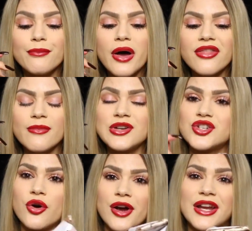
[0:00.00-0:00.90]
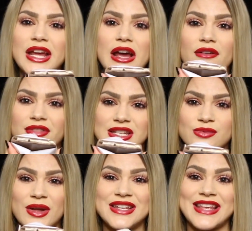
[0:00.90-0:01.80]
But the majority of
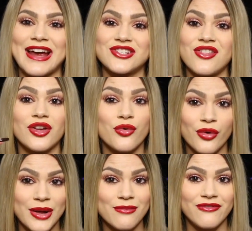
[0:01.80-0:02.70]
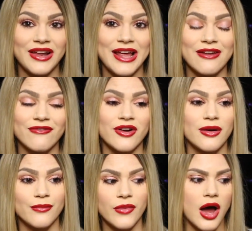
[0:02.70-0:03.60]
this one is actually the cream filling
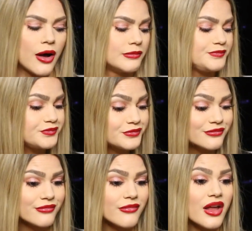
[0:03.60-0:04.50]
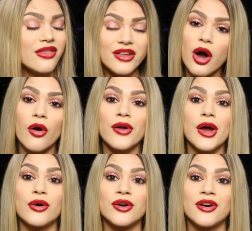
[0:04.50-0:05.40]
from the
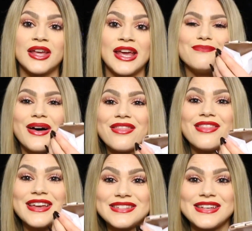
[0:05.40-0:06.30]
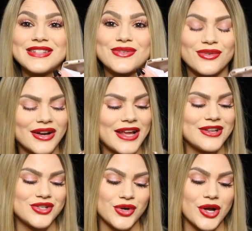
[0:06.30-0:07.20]
Oreo cookie. But this is
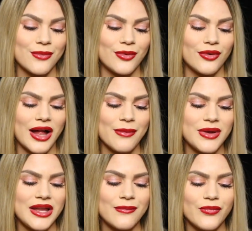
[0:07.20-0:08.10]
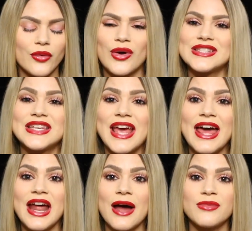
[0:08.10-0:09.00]
really enjoyable. I mean, once
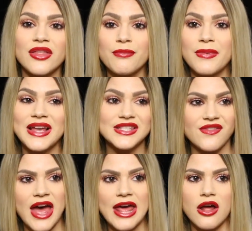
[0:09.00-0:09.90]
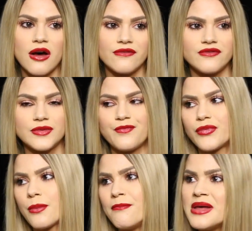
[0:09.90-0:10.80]
again, I'm not the biggest fan of
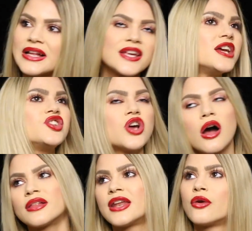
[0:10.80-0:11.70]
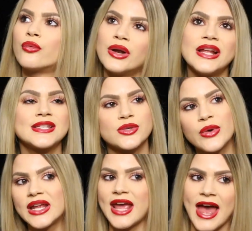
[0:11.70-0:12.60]
milky chocolate and really
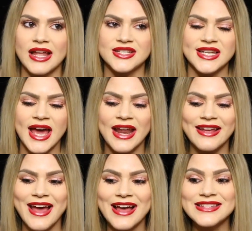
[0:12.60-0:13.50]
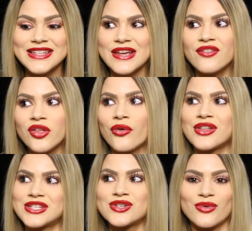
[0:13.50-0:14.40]
sweet candy. And I guess even though
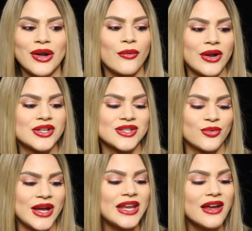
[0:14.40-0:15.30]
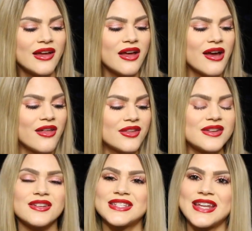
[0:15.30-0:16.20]
this is really, really sweet, the
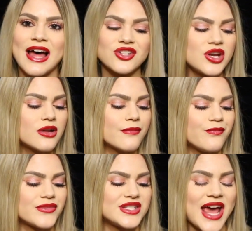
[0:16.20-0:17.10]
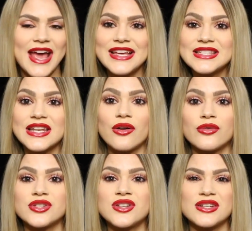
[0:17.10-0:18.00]
nostalgic taste and
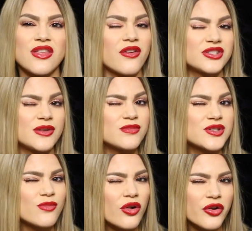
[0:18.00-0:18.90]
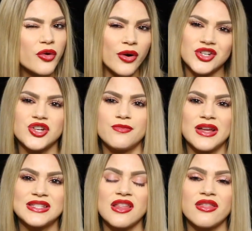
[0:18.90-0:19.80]
also just that there's some smaller crunchy
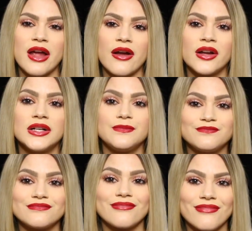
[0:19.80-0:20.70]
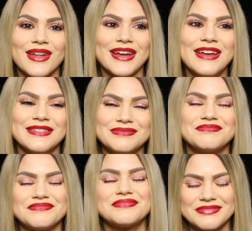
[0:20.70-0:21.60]
bits in there. It
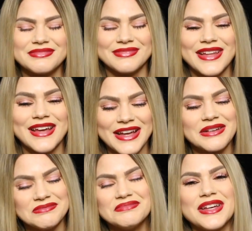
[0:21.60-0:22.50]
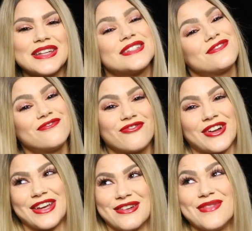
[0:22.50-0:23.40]
is
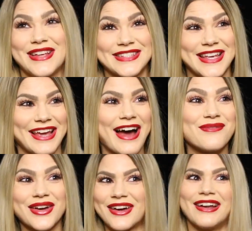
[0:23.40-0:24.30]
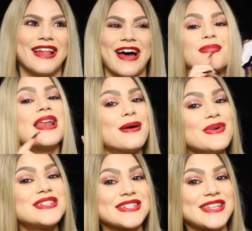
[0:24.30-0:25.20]
freaking amazing, I'm not gonna lie. But let
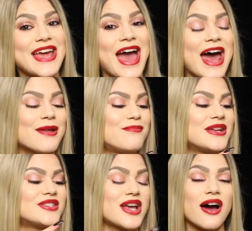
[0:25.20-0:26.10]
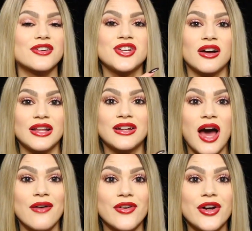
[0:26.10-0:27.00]
me just say, had it been dark chocolate
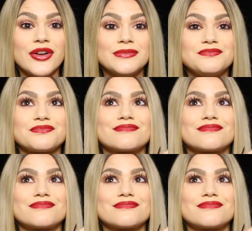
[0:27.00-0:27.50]
covered,